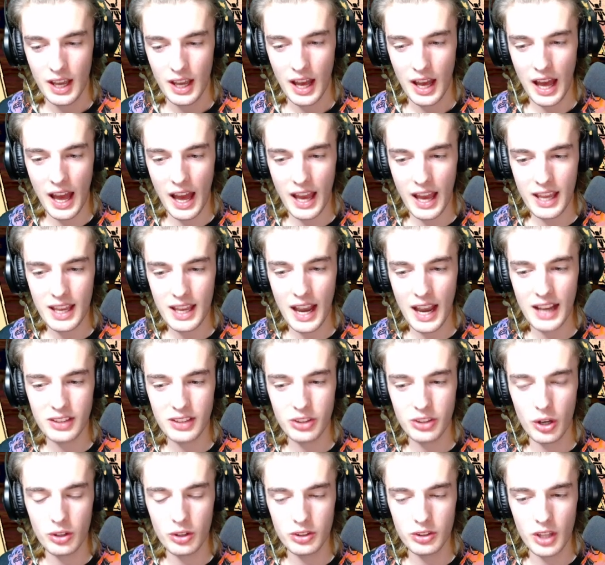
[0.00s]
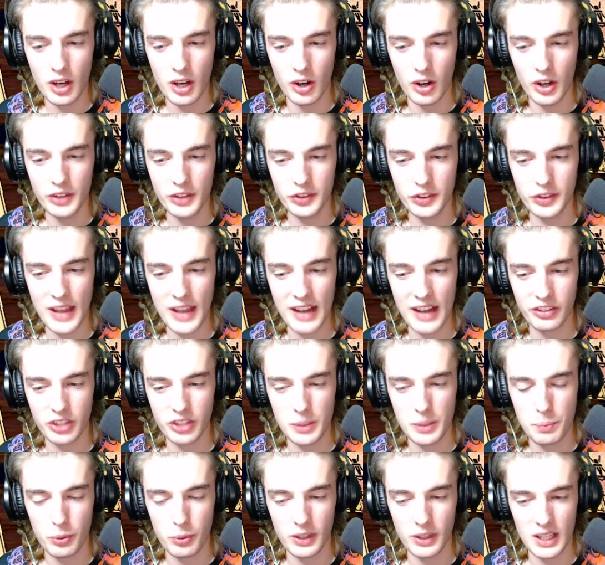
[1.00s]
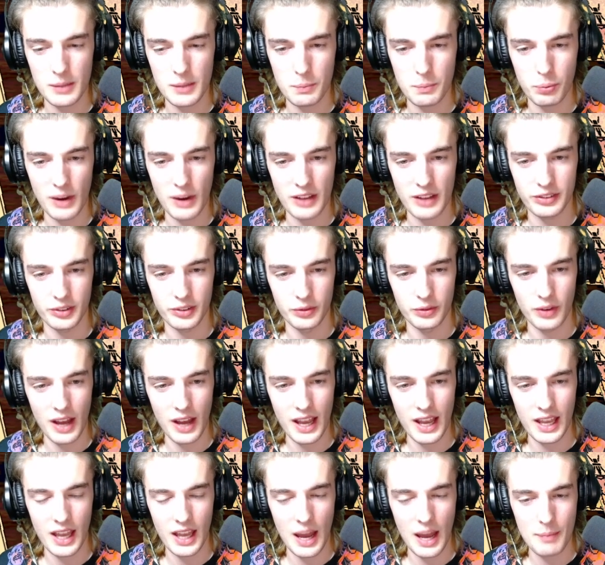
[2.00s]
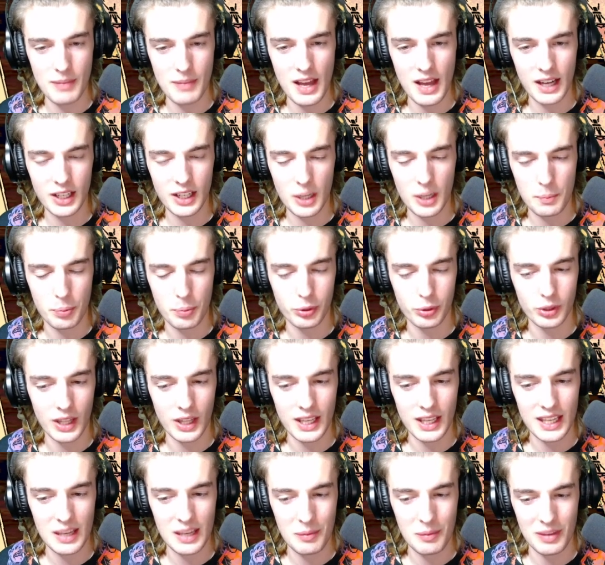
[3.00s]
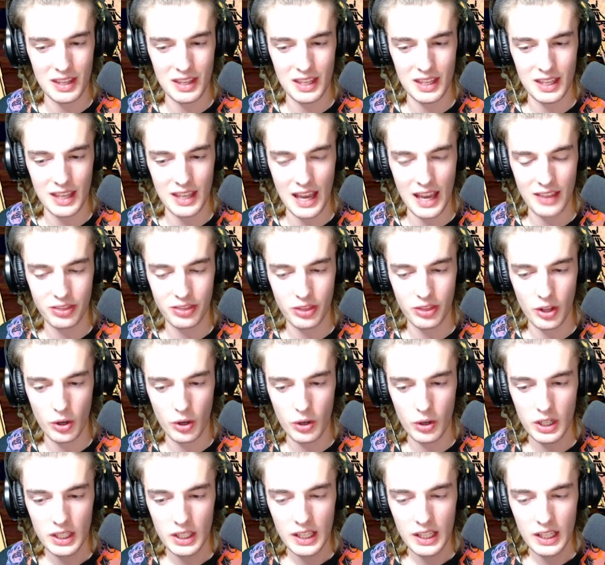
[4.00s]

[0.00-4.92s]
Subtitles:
I don't know. This is actually pretty impressive. I'm not going to play him yet, though.